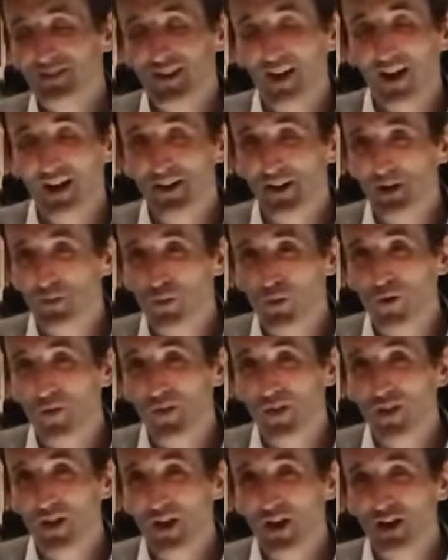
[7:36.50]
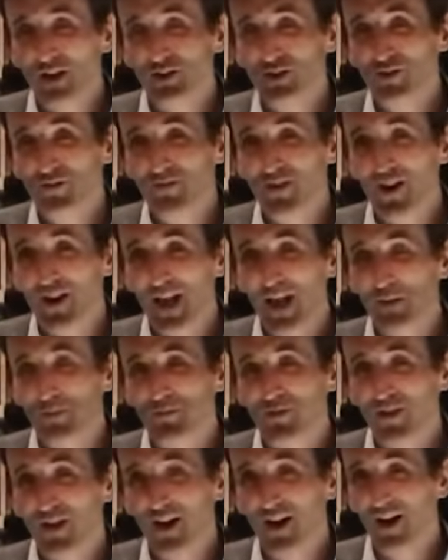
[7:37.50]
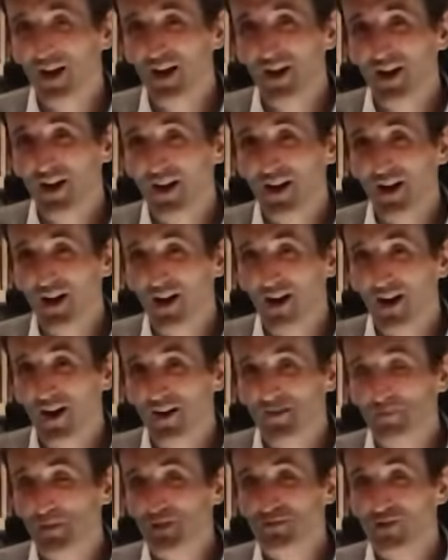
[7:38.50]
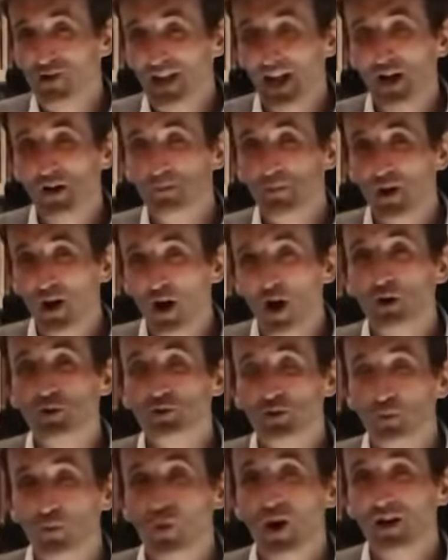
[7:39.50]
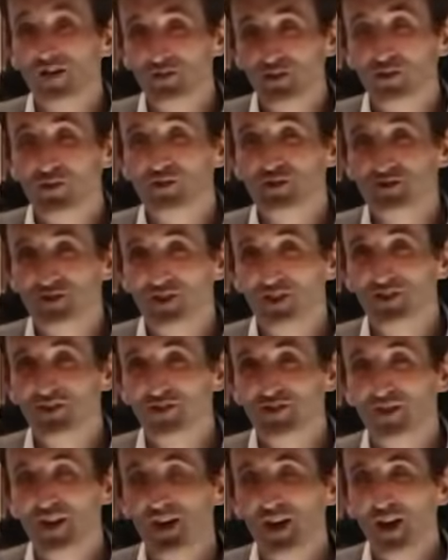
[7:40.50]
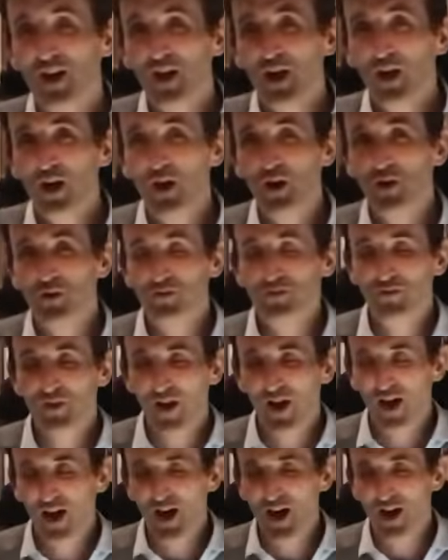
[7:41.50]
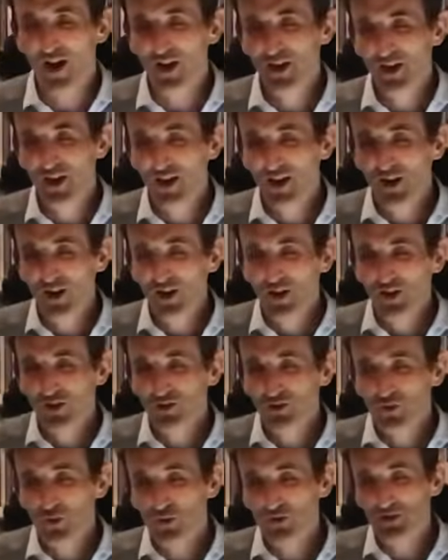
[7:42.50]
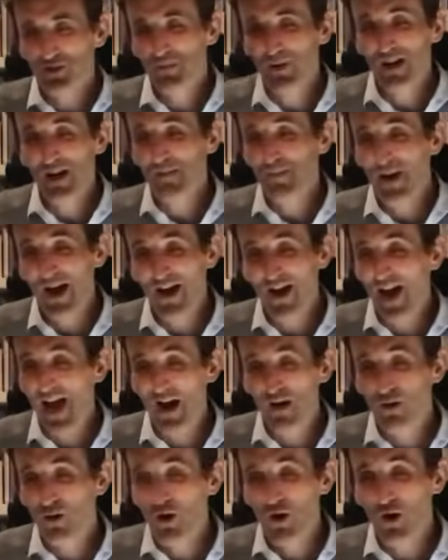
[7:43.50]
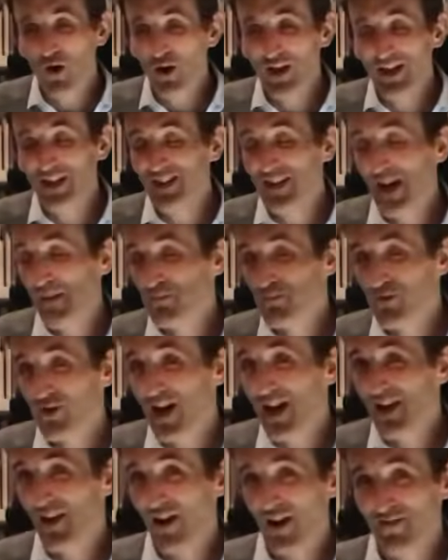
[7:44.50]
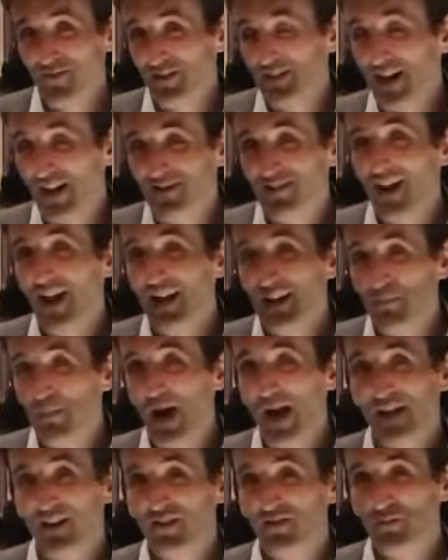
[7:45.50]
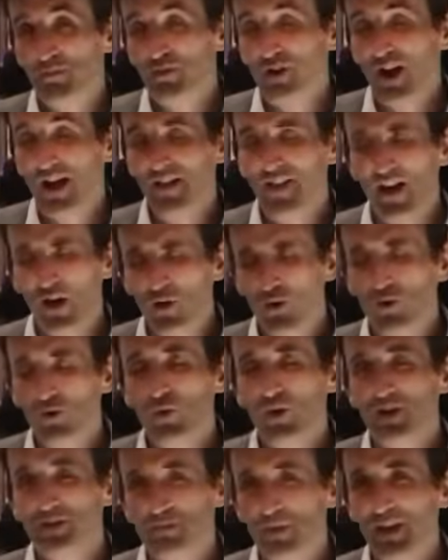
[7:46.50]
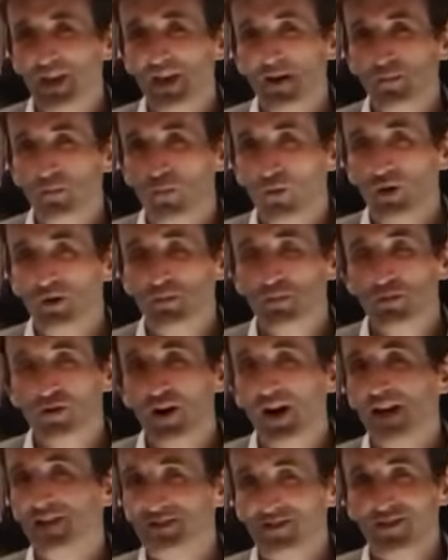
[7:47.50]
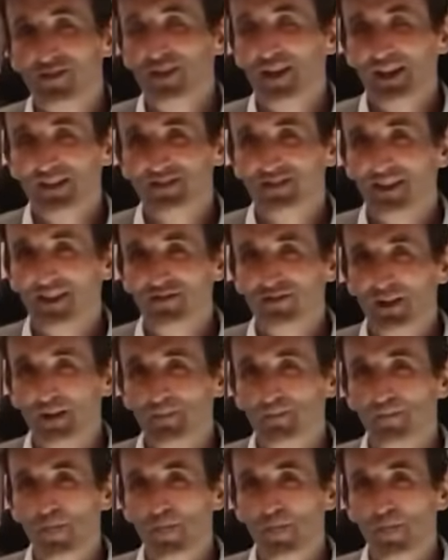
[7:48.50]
I don't know what uh, you find helpful. I, have been really helped by older, wiser Christians who've uh, talked to me about how uh, in their prayer life, in their daily pattern of prayer, they always begin with praise and thanksgiving.